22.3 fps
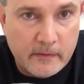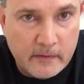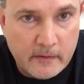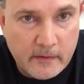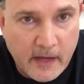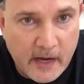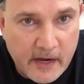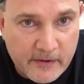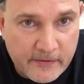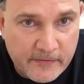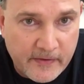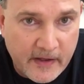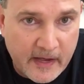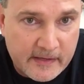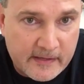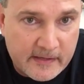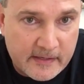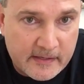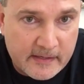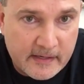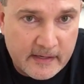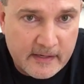Not as
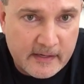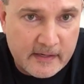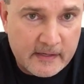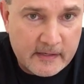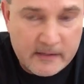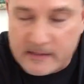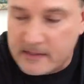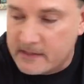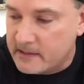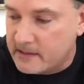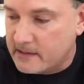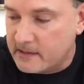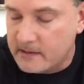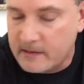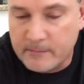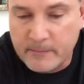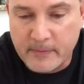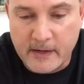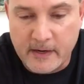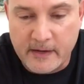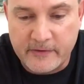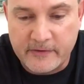fancy as his,
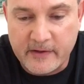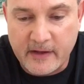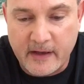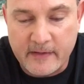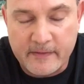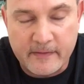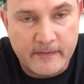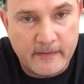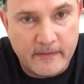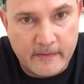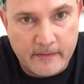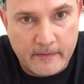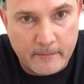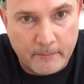but it's got